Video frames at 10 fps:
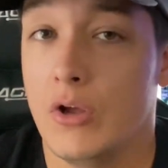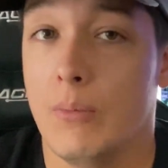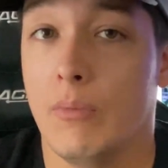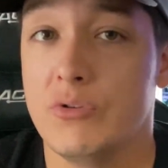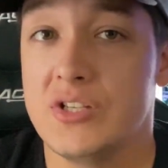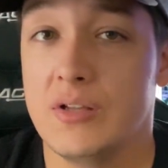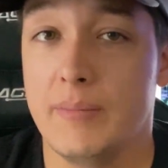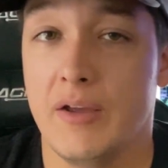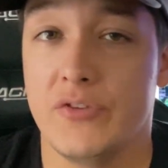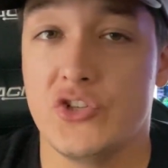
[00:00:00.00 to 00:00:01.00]
Most of them
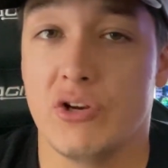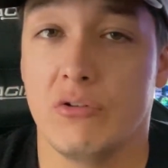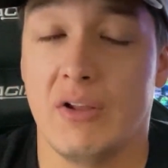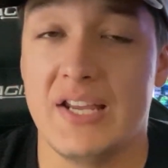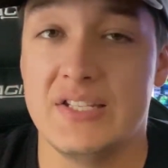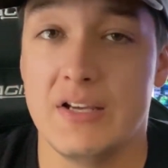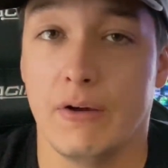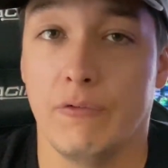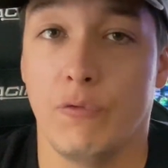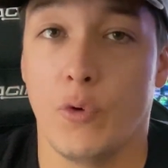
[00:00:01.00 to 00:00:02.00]
have a general idea
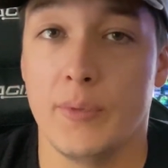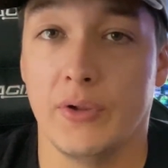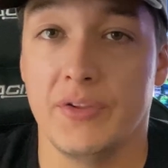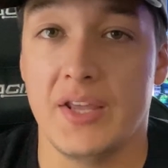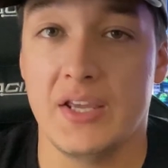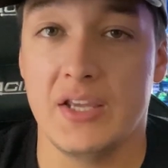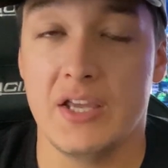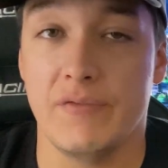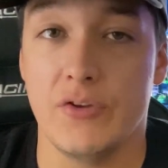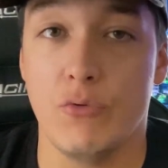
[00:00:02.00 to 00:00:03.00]
or formula they can
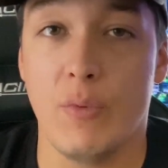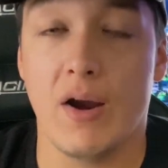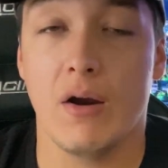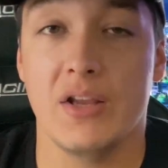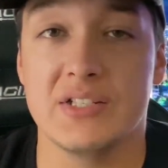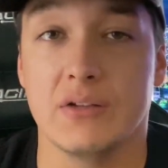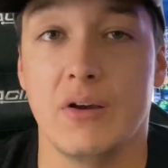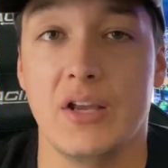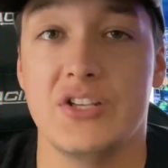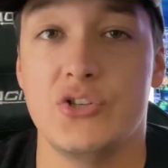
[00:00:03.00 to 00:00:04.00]
give you where as
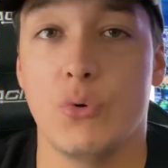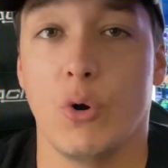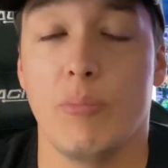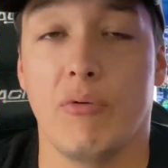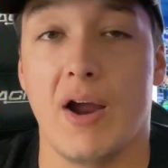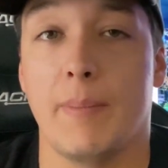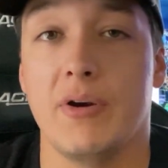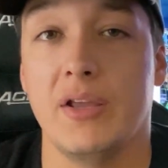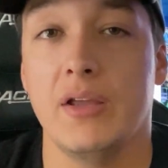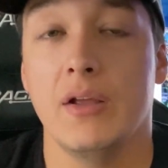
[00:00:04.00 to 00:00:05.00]
long as your
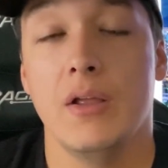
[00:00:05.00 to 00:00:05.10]
property